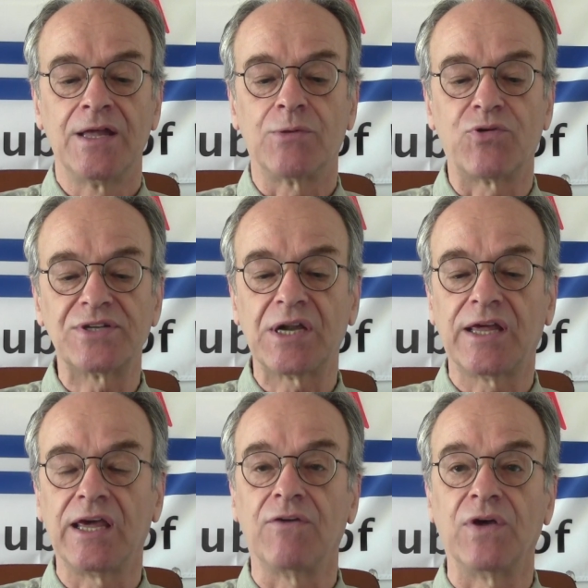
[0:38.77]
The
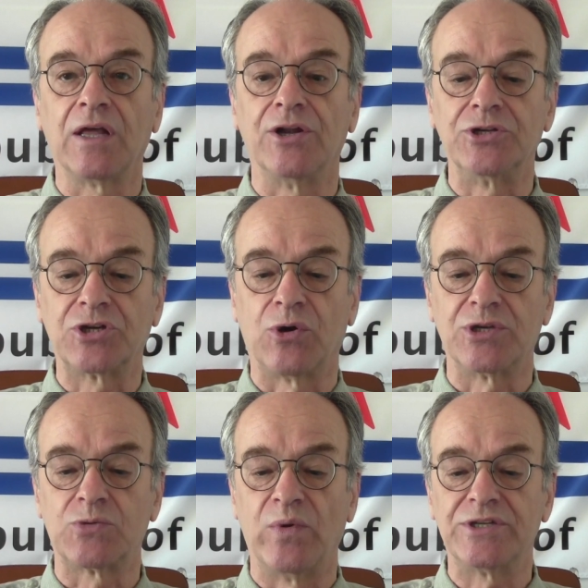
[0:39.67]
present King of England,
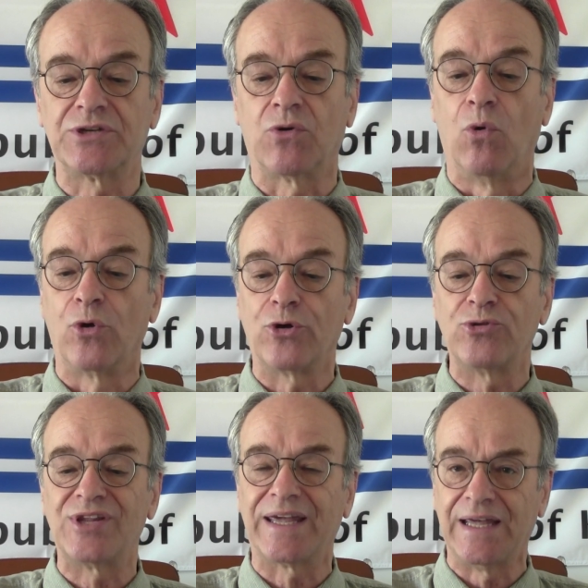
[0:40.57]
Charles Windsor,
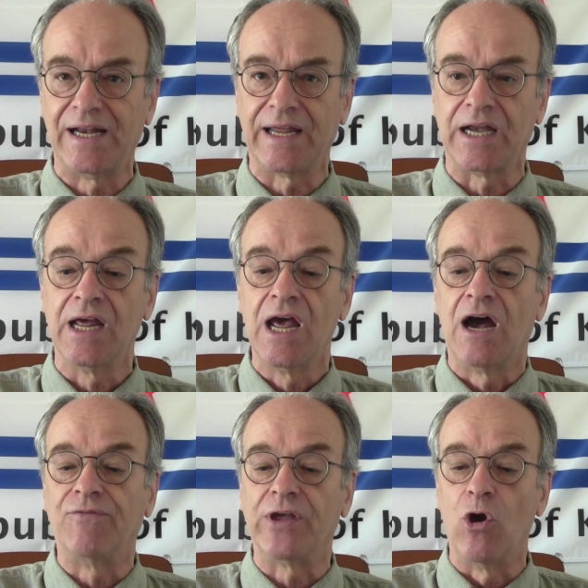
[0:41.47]
ordered the killing
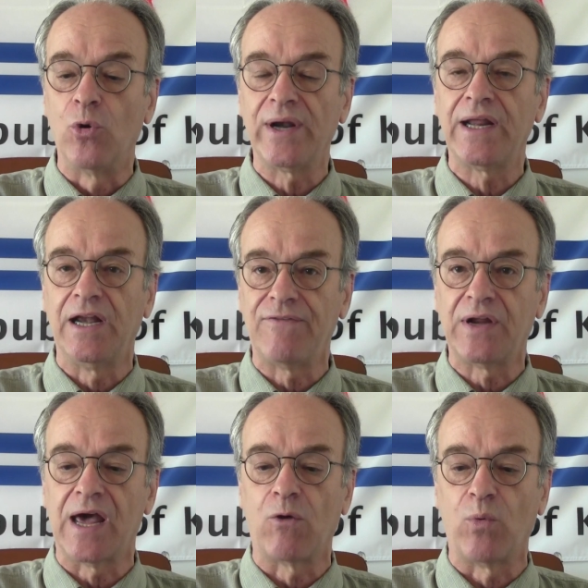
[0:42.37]
of the only
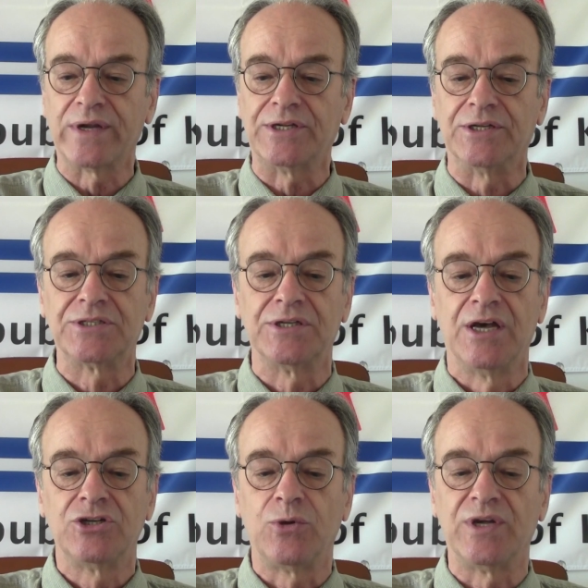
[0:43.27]
living
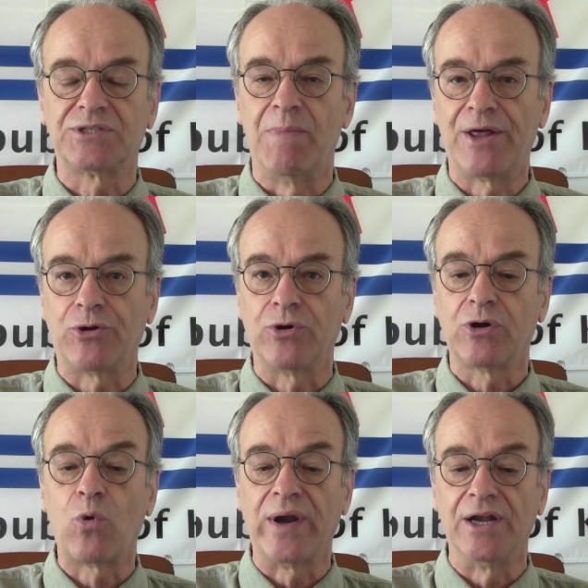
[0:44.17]
eyewitness to his mother,
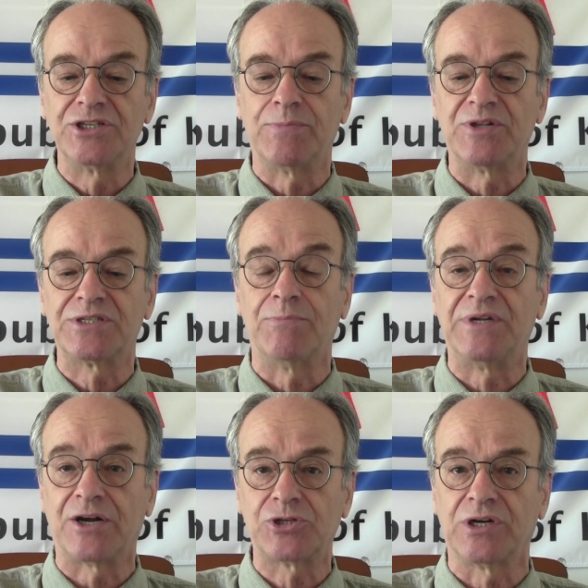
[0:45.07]
Queen Elizabeth's
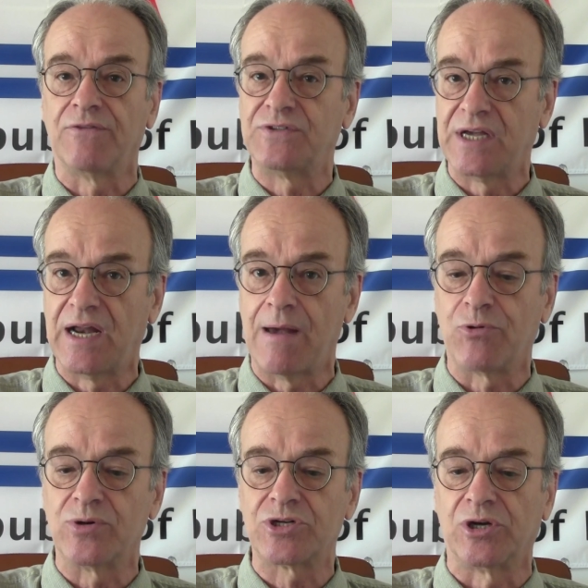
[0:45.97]
abduction of 10
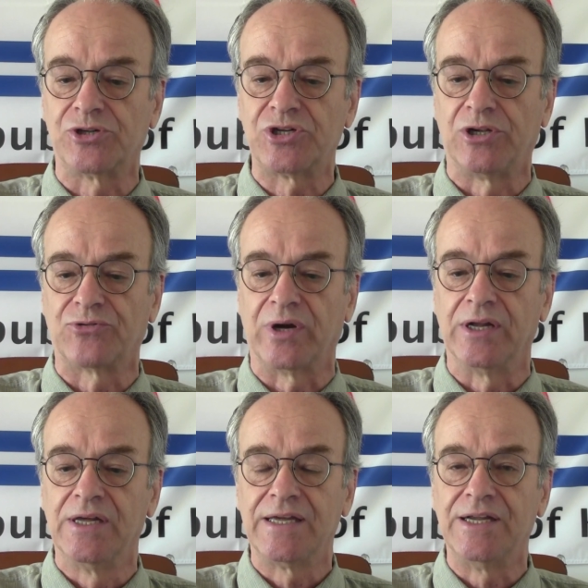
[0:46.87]
Aboriginal children
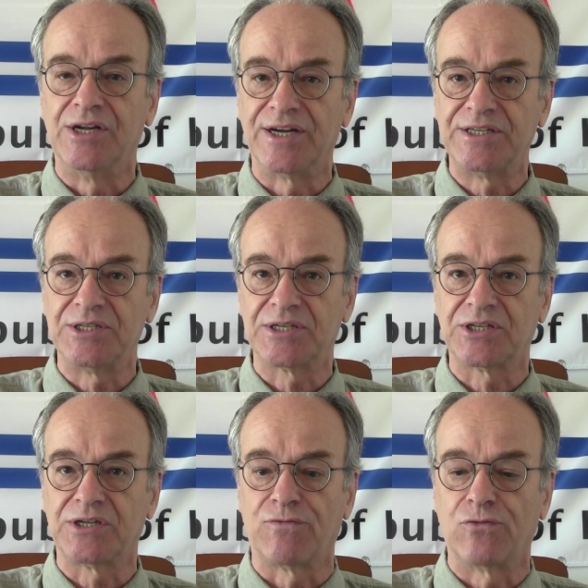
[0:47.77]
in
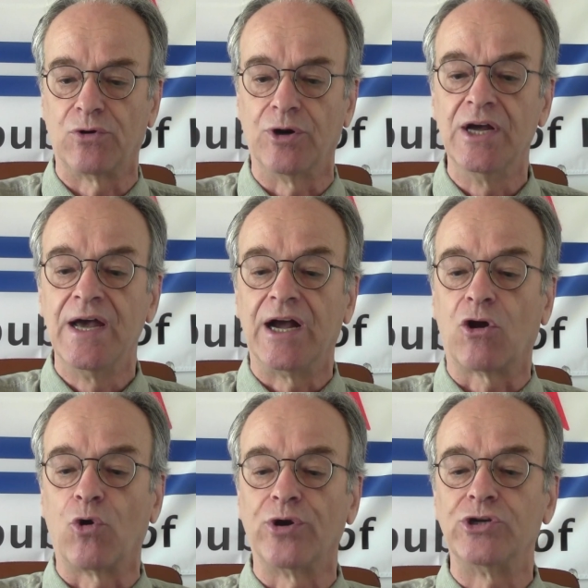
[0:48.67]
1964,
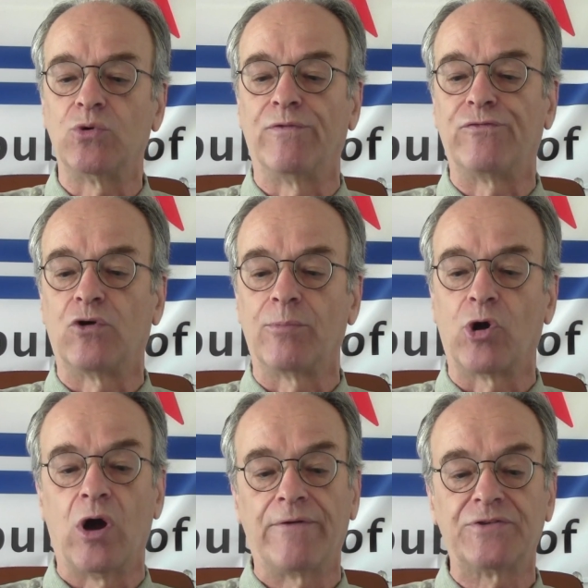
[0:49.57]
according to a
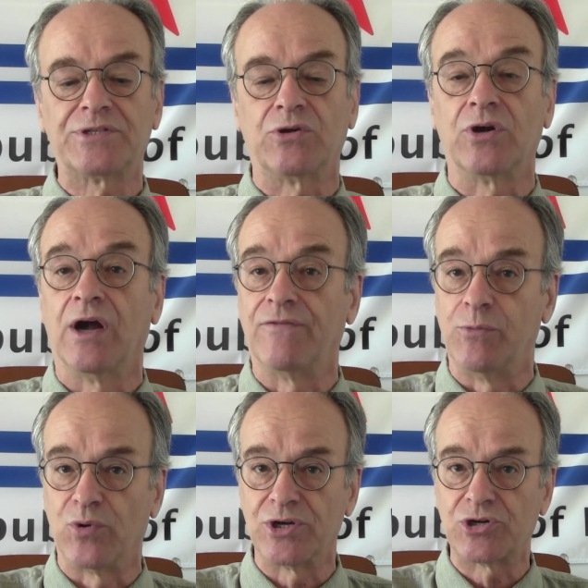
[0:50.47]
former officer of
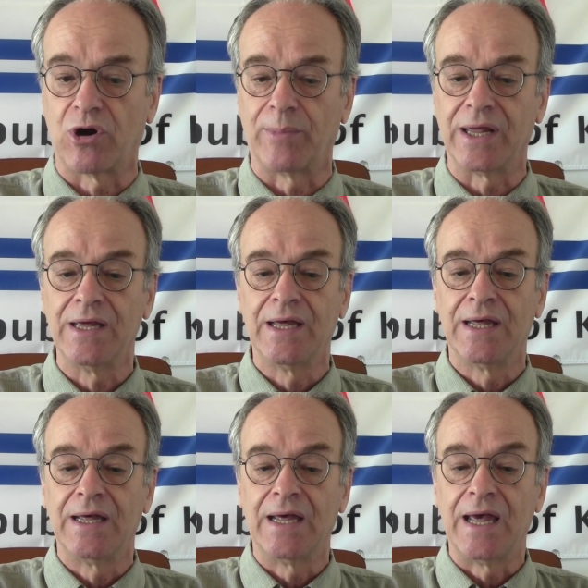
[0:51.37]
the British Army
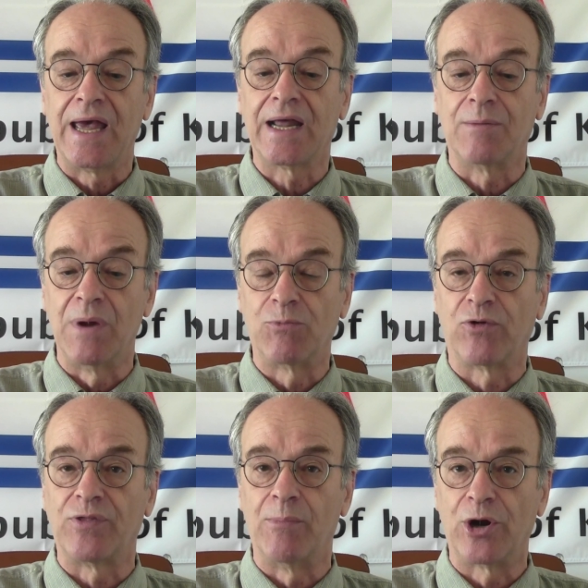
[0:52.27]
and a member
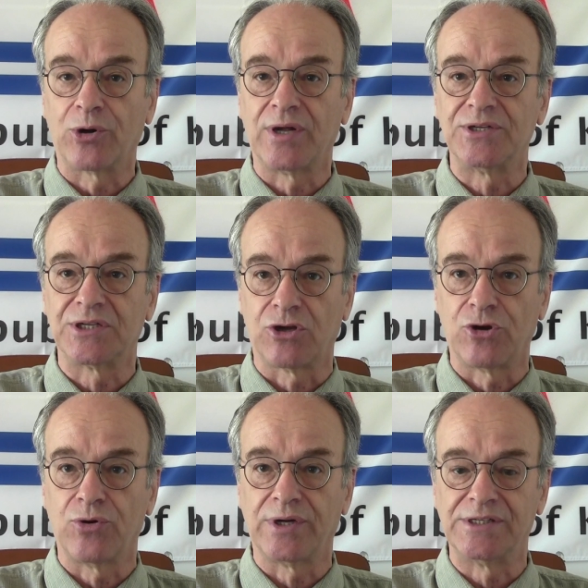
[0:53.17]
of the monarchy
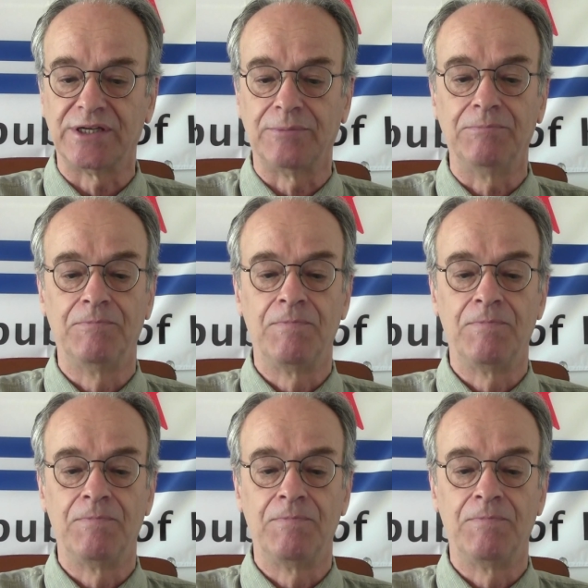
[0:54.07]
security team.